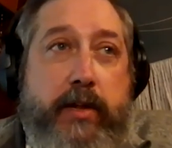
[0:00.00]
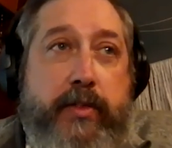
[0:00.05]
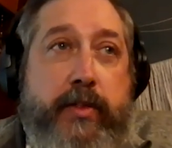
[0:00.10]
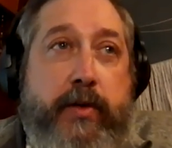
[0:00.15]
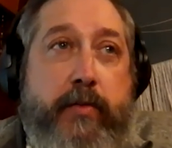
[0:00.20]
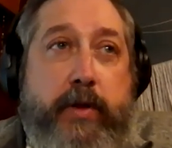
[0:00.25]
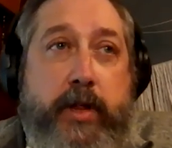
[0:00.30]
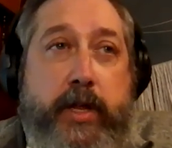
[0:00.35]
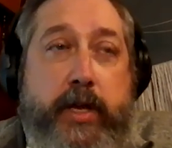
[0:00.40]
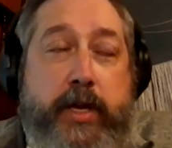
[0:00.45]

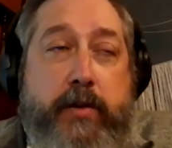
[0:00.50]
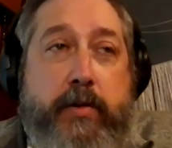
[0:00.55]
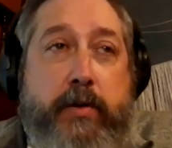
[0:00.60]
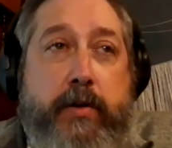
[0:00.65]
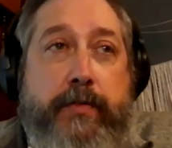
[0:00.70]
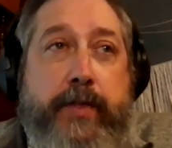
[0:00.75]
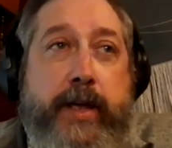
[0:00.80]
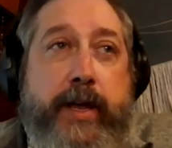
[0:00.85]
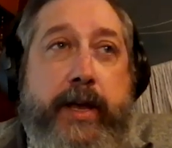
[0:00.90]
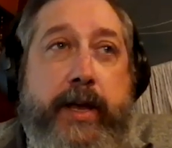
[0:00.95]
The really
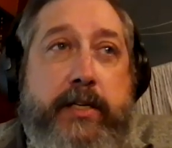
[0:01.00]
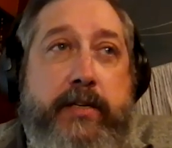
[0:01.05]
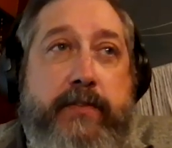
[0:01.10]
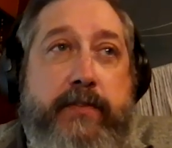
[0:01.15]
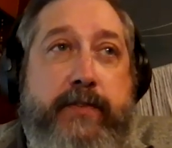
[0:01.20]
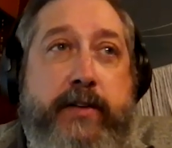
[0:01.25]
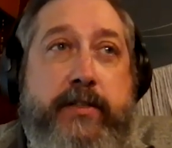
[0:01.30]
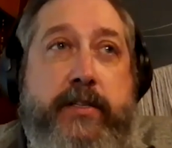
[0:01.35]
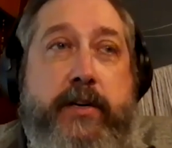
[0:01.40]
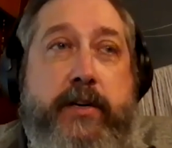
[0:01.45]
cool thing is
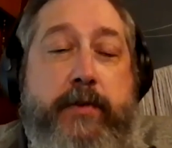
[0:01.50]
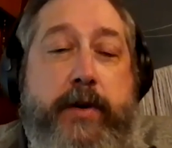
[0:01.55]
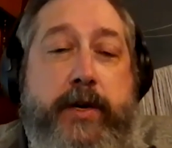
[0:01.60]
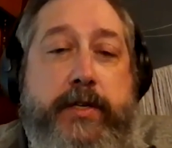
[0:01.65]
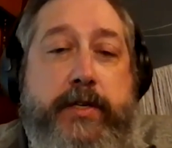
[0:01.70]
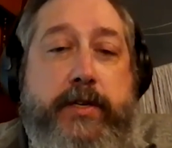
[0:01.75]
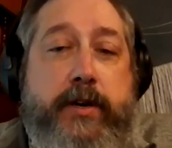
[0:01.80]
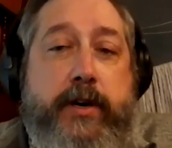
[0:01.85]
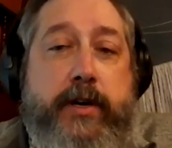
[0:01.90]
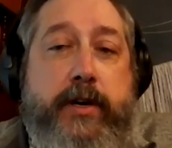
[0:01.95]
pheasant
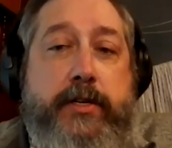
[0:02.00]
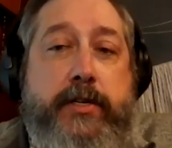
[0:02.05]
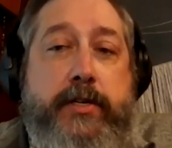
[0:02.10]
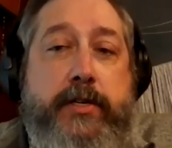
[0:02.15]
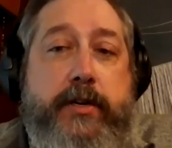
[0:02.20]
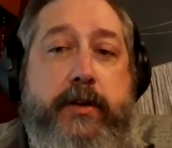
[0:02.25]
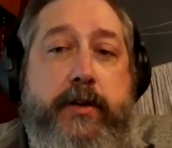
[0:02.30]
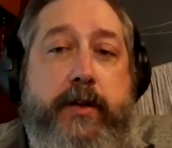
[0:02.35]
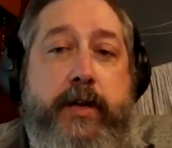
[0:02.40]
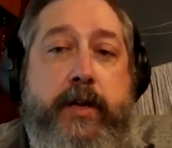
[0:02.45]

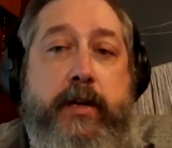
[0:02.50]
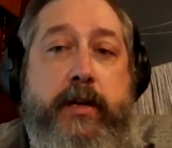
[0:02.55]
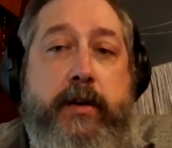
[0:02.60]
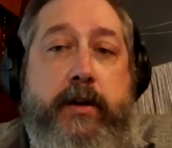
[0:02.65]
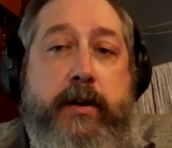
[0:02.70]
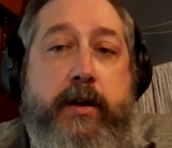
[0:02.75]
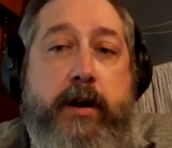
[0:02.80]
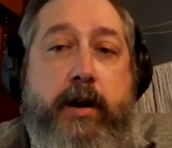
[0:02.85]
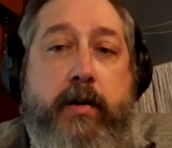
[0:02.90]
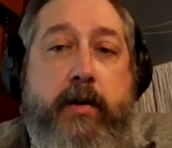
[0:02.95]
research
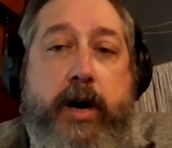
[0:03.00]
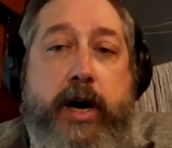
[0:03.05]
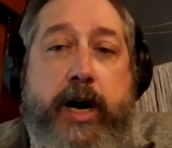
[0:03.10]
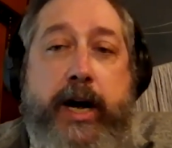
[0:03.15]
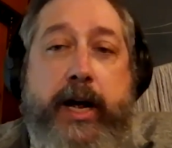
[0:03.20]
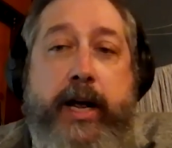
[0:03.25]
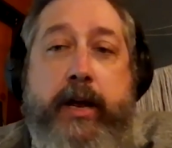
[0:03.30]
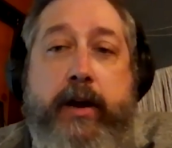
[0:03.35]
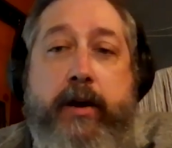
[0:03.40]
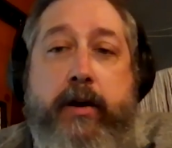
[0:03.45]
in
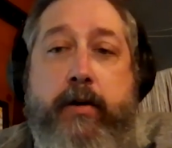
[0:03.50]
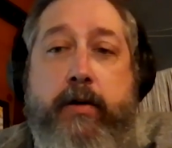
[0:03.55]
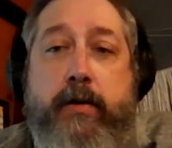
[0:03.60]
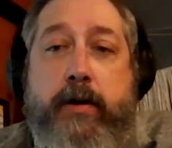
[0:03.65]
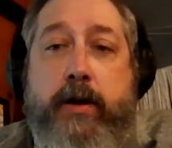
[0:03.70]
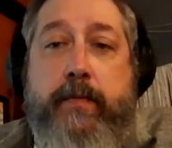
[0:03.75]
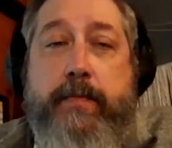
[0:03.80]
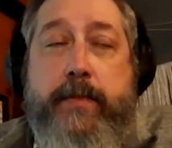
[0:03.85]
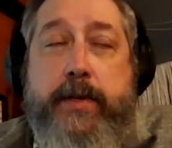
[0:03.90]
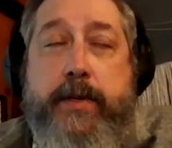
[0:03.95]
Ohio
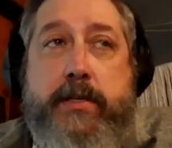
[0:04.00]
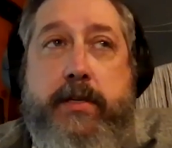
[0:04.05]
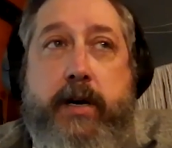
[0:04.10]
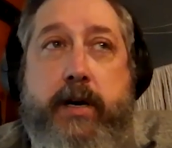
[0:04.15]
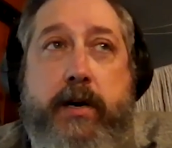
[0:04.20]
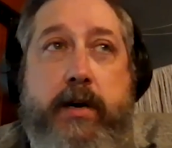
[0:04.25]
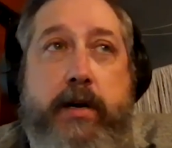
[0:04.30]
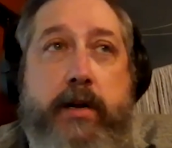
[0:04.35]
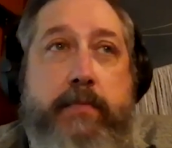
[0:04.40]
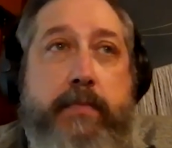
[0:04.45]

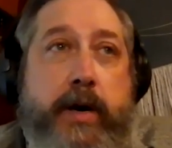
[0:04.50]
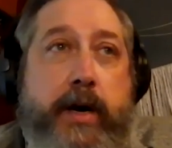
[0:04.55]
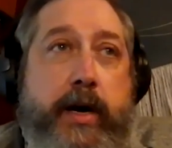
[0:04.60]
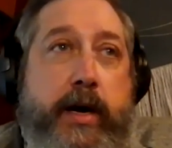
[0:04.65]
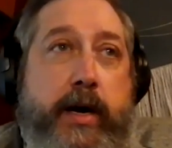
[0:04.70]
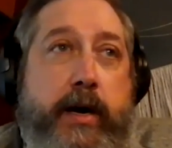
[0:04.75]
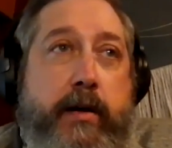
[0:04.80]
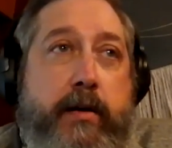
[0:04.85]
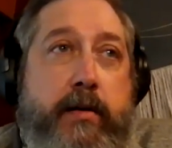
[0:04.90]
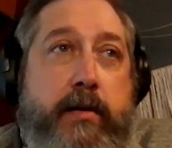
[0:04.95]
started
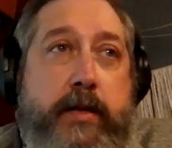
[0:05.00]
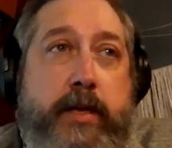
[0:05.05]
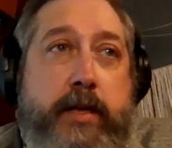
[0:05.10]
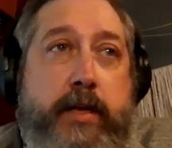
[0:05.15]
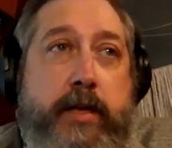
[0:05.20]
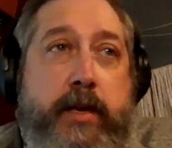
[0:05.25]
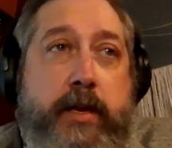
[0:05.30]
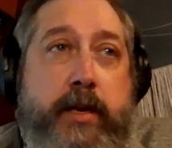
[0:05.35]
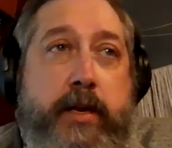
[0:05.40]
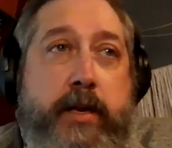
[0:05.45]
by,
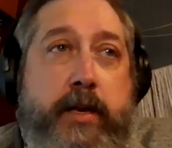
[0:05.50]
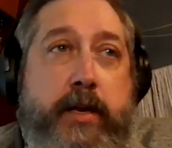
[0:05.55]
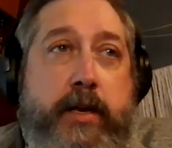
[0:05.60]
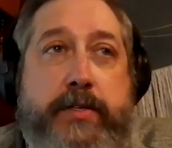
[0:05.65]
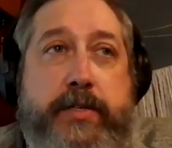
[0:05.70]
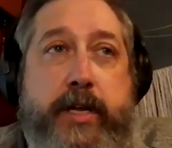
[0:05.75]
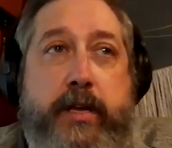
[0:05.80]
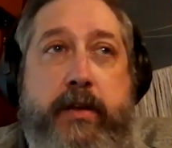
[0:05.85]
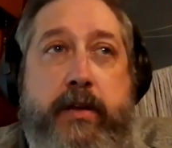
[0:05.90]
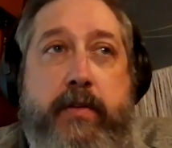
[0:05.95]
Ohio
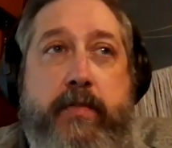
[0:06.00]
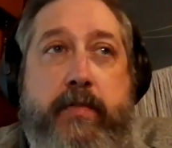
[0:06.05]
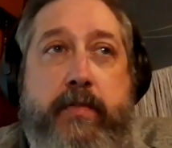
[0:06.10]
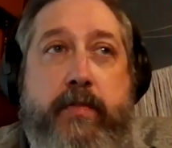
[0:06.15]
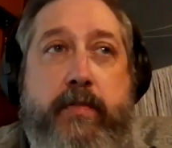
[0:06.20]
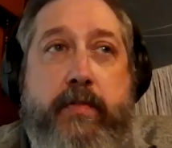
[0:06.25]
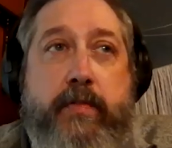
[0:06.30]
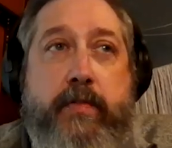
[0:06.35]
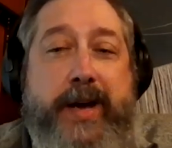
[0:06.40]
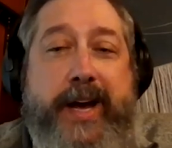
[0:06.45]
State
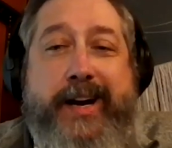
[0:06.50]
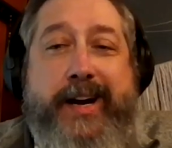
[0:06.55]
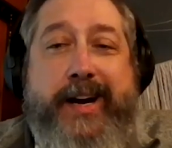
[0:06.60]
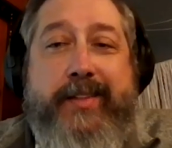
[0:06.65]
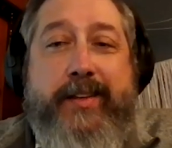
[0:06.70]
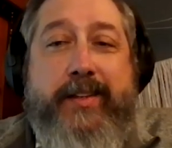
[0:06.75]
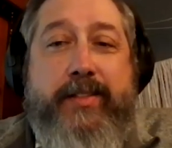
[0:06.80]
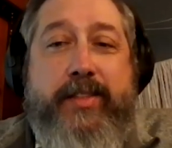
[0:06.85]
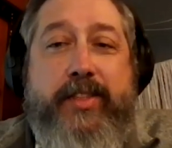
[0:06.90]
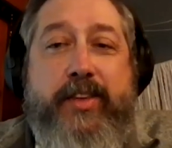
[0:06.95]
University back in
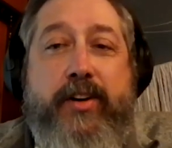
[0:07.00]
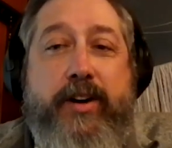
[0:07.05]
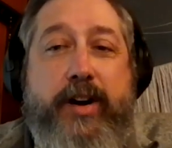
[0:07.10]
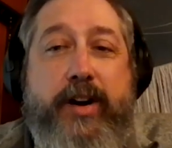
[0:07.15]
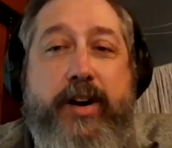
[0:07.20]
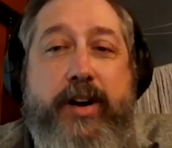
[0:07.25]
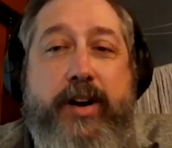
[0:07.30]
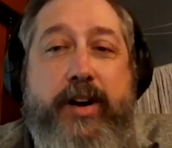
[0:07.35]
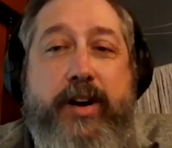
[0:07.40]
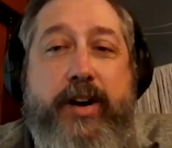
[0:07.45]
the
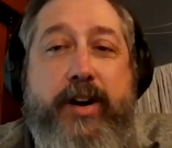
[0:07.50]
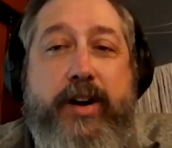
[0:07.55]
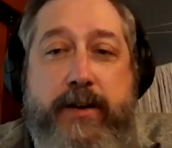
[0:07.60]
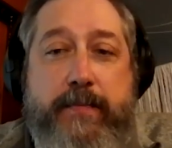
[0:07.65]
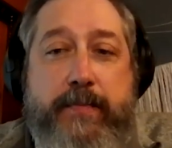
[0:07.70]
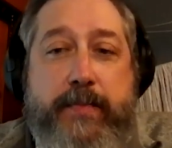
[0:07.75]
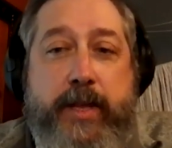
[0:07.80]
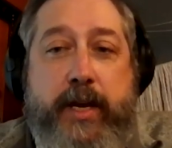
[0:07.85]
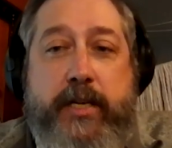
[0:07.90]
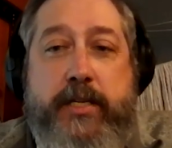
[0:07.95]
30s.
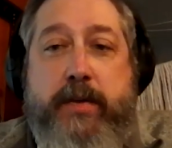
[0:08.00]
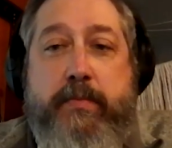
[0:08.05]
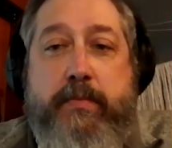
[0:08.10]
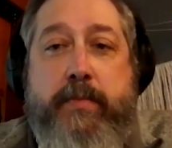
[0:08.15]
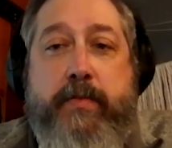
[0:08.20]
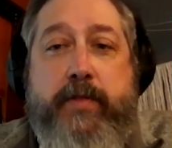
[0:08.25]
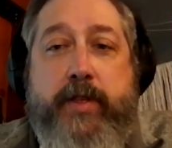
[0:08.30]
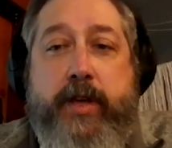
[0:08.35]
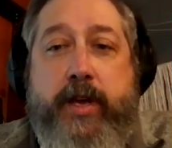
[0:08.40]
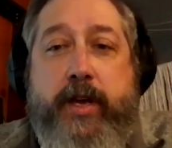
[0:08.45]
Like some
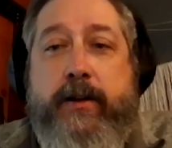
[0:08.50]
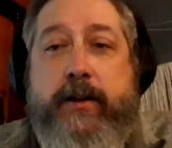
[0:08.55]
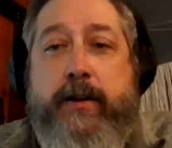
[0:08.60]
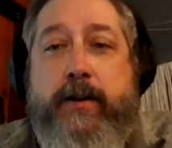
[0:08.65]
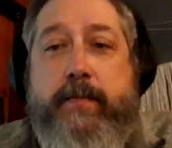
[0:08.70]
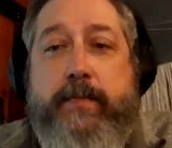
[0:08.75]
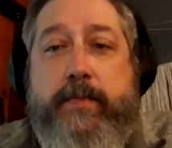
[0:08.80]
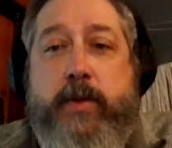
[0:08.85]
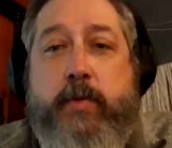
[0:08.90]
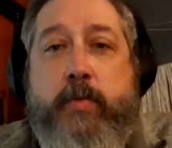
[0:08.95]
of the
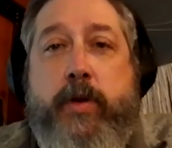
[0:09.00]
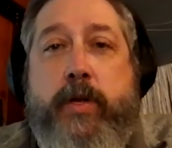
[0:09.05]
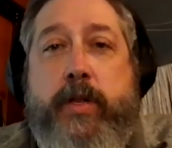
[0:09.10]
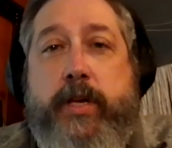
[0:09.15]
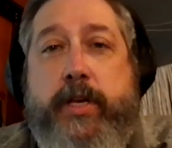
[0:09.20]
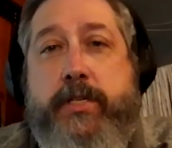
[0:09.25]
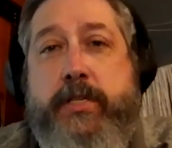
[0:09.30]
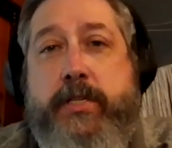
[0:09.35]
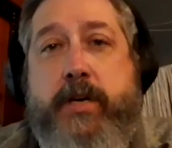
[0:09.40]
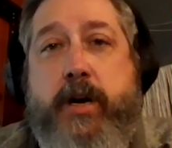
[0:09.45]
really
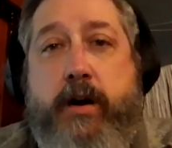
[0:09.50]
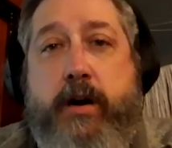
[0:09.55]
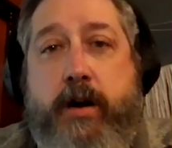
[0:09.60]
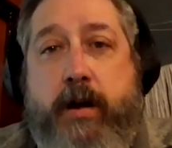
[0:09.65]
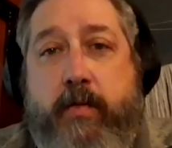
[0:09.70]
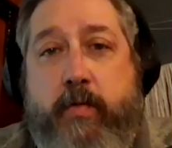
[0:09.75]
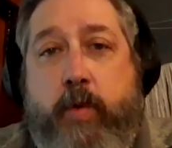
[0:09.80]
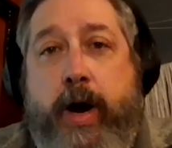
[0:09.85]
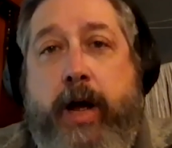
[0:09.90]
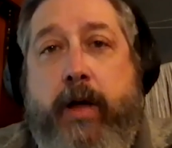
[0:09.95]
start
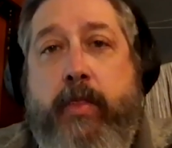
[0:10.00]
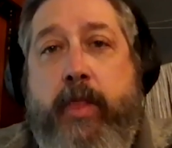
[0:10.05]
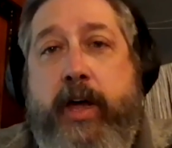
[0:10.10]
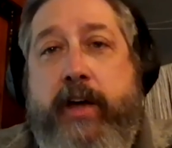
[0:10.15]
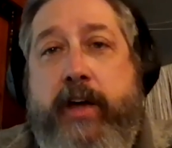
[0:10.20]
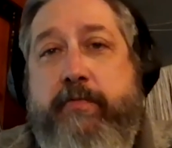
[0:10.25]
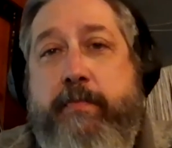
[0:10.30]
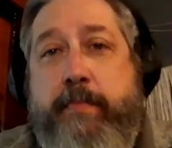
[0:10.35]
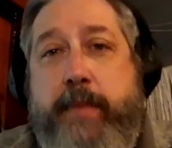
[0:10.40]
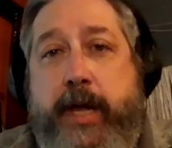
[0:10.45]
of
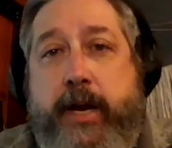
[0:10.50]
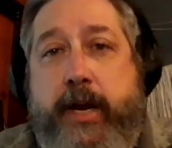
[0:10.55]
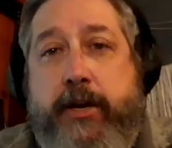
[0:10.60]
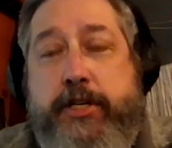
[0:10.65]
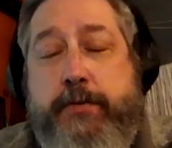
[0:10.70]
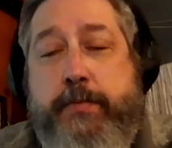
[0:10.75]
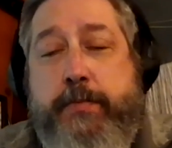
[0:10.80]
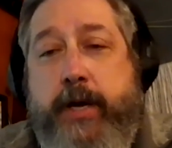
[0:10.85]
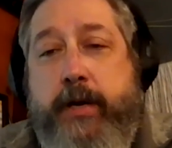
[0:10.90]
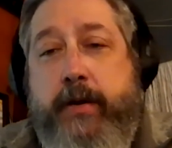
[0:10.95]
wildlife
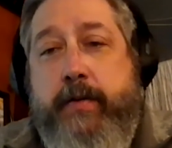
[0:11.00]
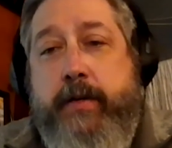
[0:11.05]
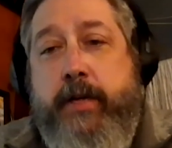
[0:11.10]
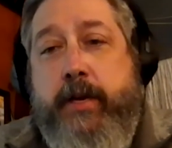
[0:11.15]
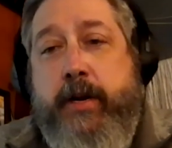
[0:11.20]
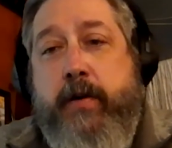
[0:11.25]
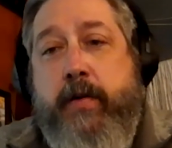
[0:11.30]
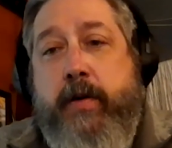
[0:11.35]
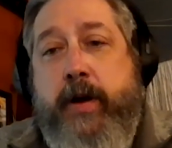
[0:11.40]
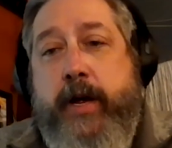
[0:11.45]
management,
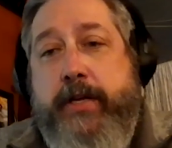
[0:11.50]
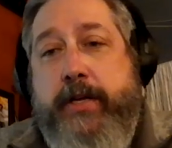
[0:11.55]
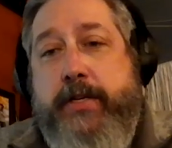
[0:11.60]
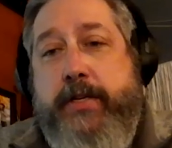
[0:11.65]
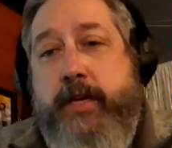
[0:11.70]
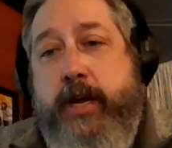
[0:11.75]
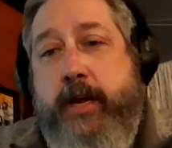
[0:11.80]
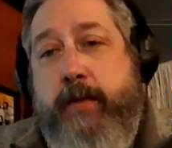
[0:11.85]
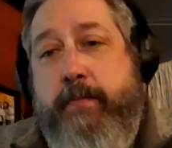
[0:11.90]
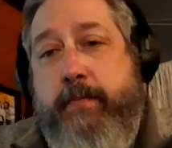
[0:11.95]
as
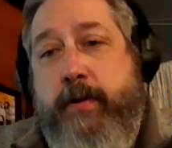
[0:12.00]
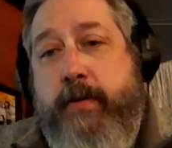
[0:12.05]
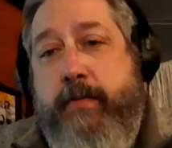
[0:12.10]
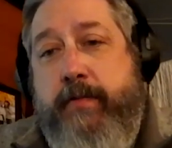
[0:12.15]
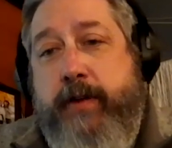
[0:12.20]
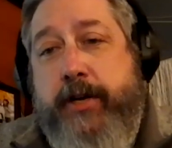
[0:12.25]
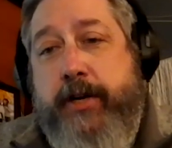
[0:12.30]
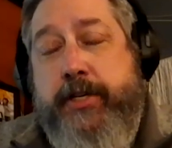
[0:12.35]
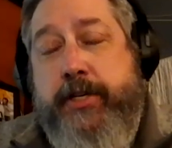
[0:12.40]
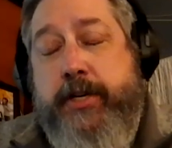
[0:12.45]
a
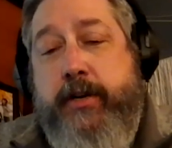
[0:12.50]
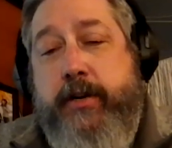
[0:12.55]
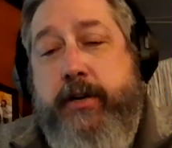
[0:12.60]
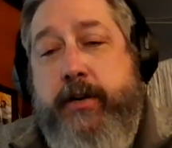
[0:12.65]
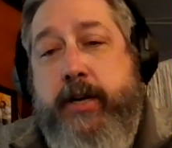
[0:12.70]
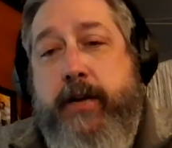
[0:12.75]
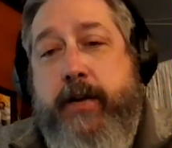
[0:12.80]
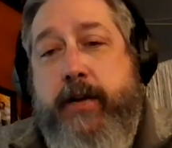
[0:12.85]
profession,